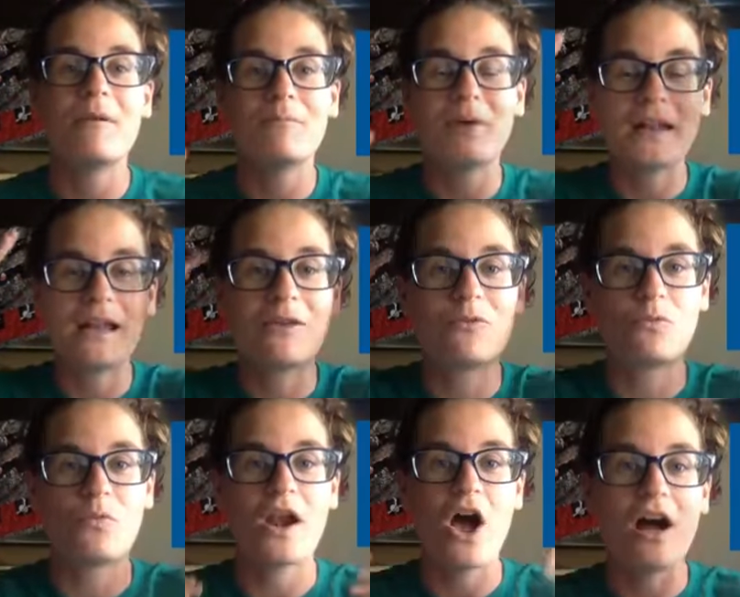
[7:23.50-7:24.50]
But
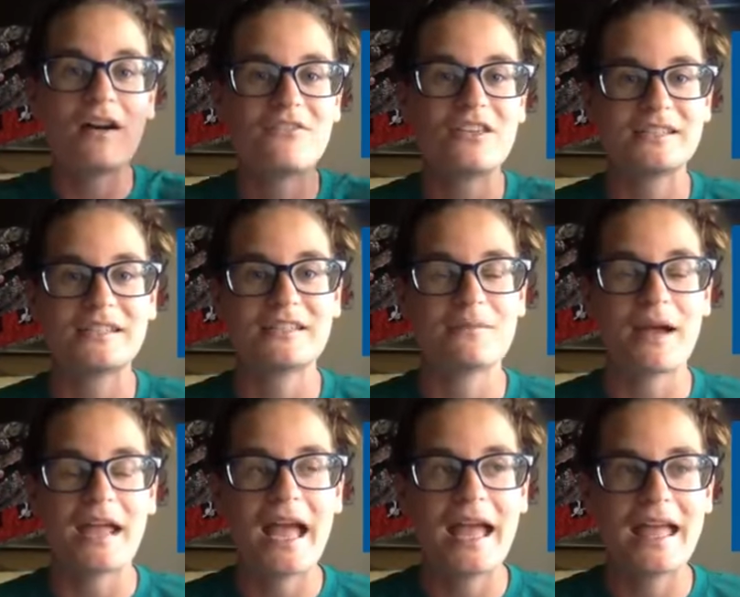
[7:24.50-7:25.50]
when all of this is in
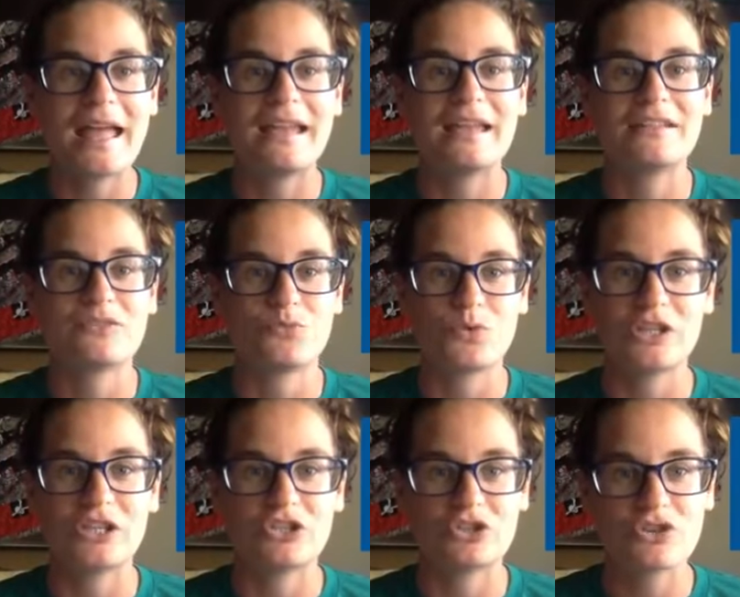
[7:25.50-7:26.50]
my head, it's
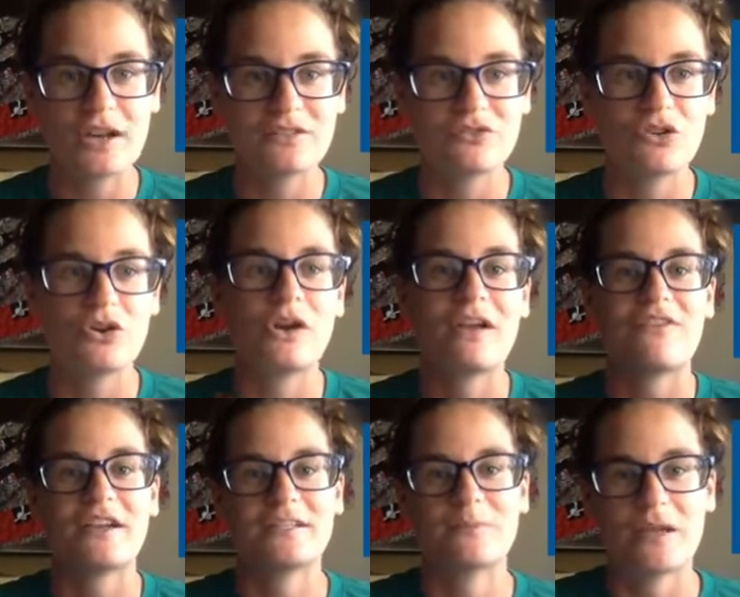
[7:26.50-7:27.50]
really stressful if
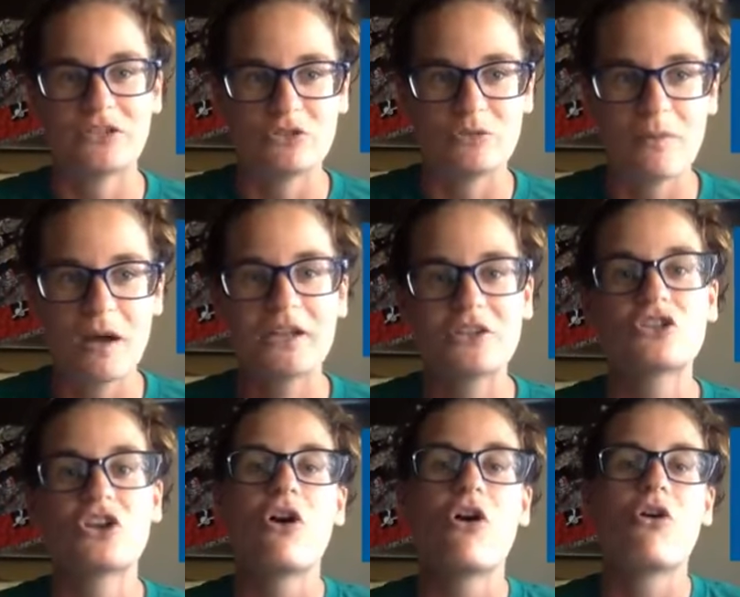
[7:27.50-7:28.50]
I spend too
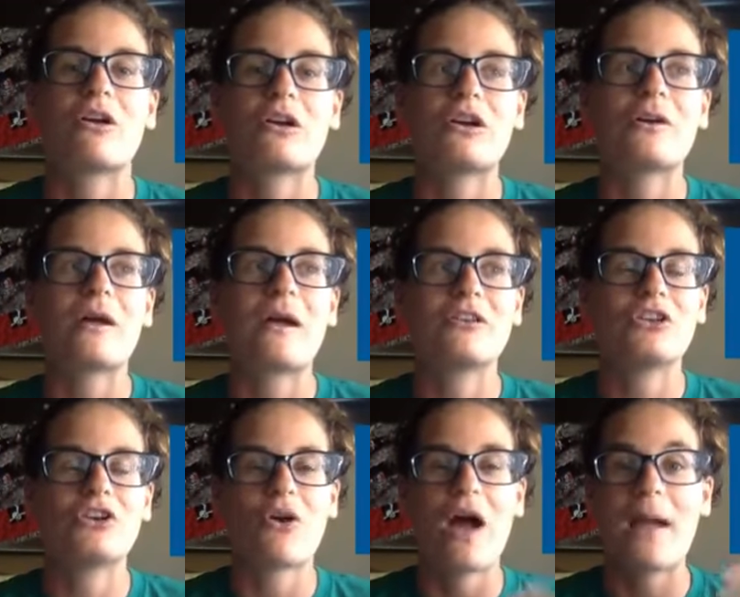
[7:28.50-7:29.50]
much, or,
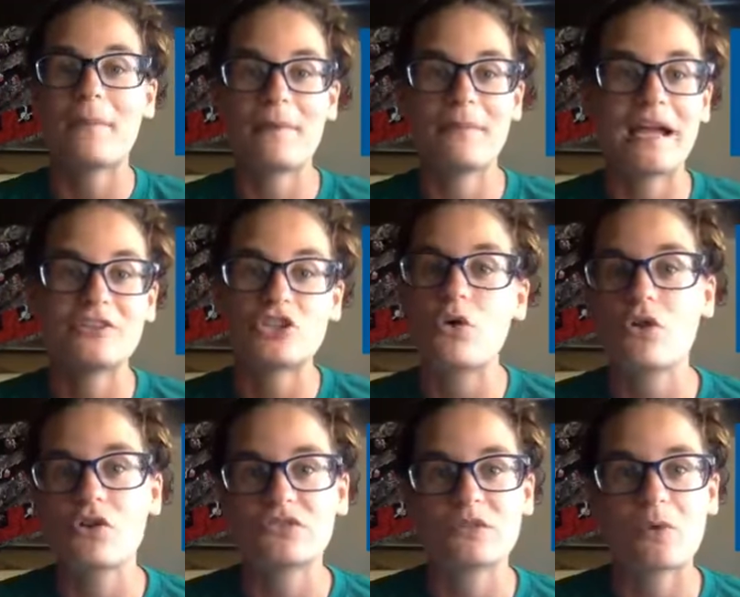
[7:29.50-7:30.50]
you know, maybe I don't
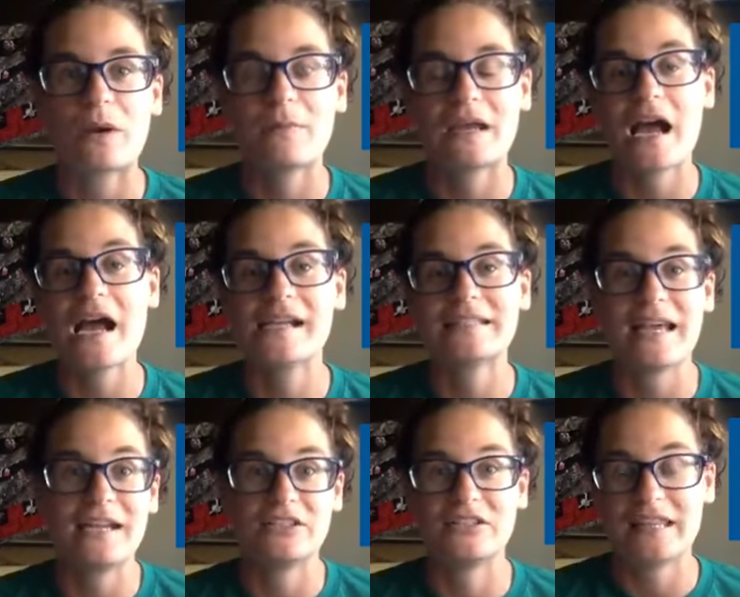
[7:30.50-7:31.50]
go somewhere because
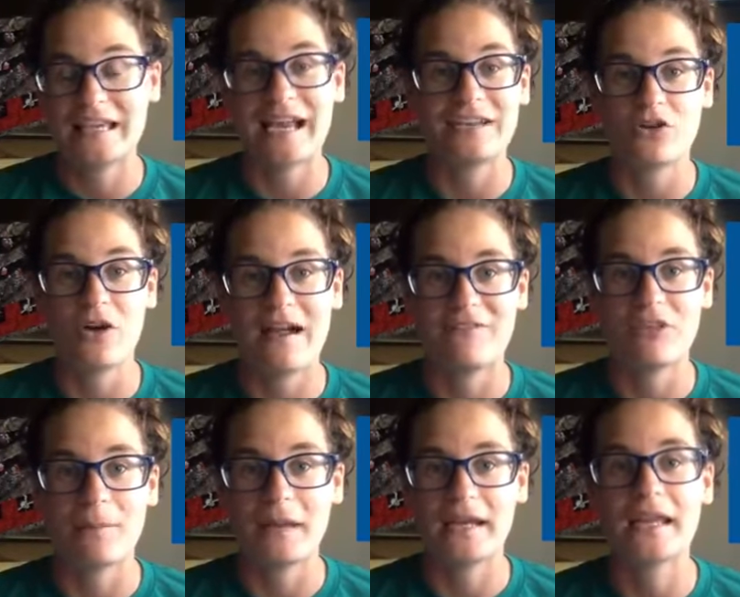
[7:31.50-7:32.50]
I think I don't have
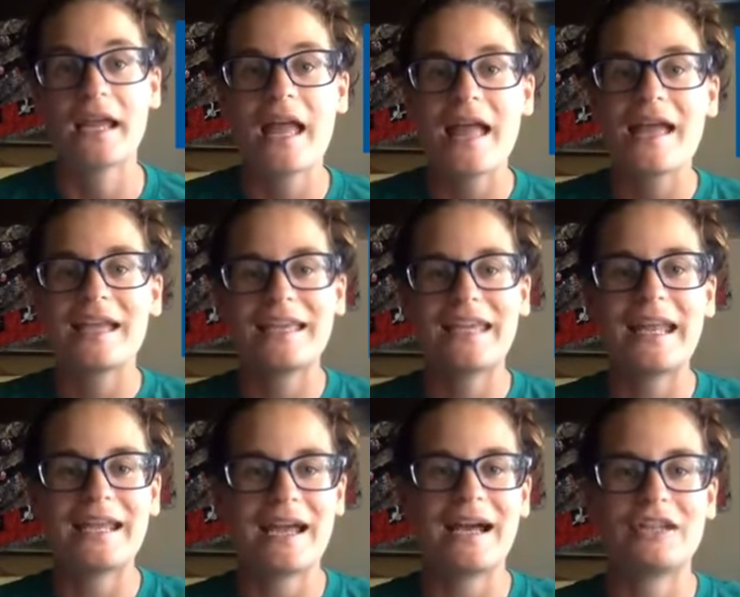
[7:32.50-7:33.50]
the money.
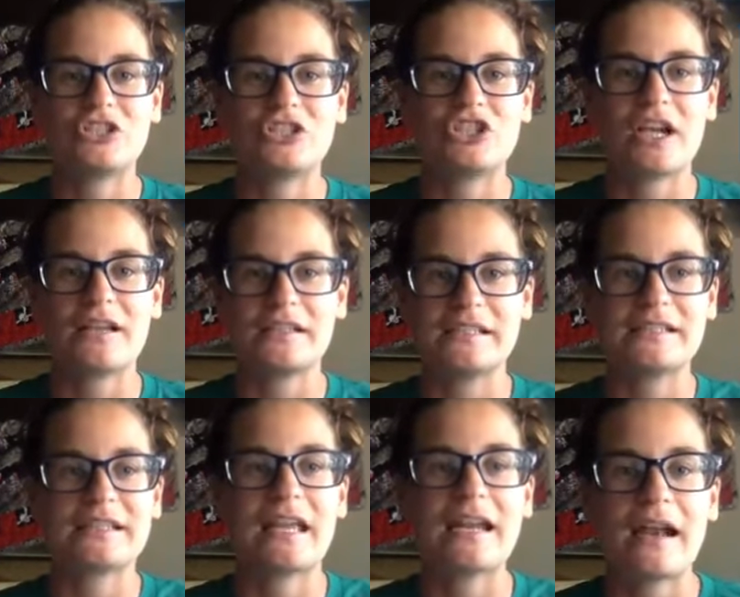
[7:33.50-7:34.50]
Get it on a
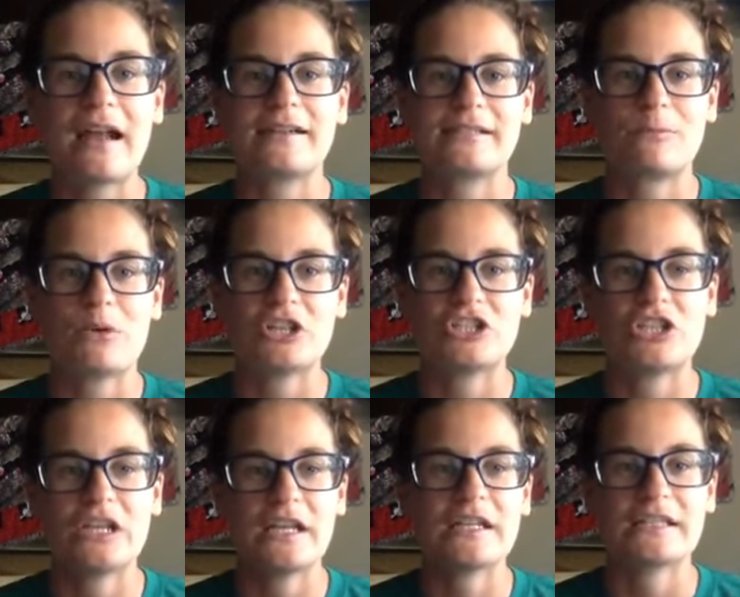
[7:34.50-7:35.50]
checklist, get it on a
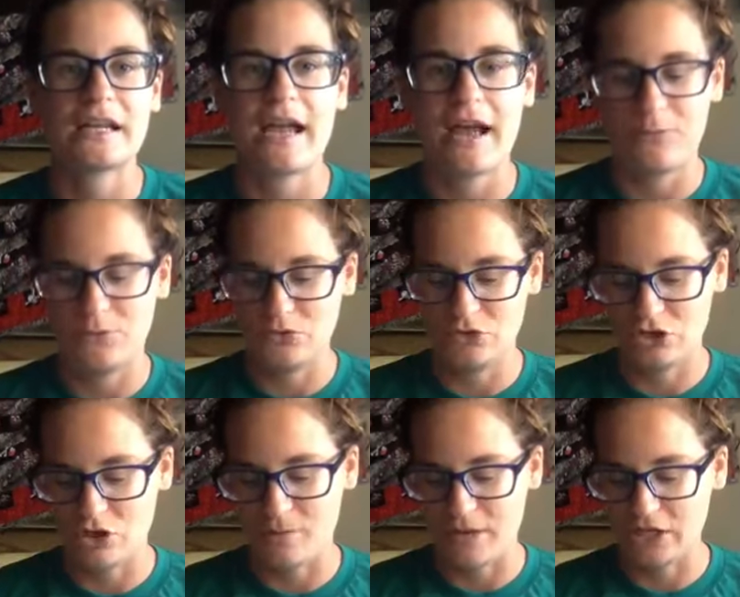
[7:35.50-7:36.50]
spreadsheet. It's going to help you
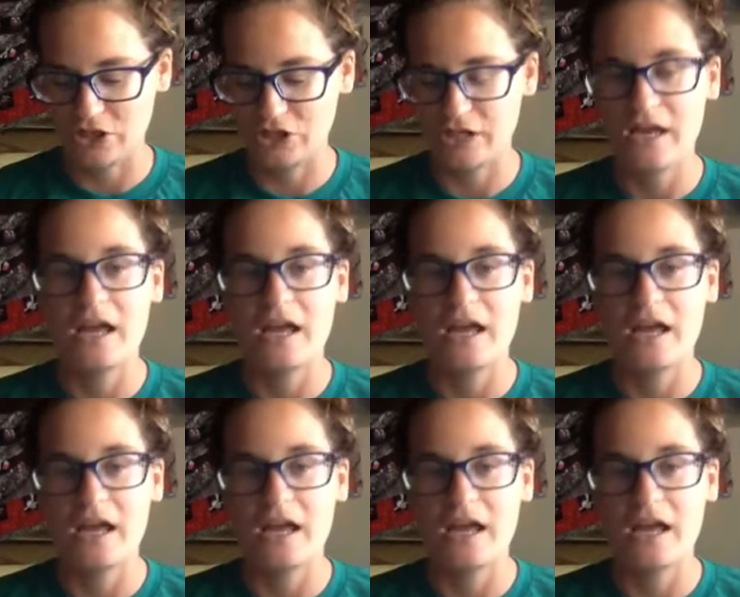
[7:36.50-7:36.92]
so much.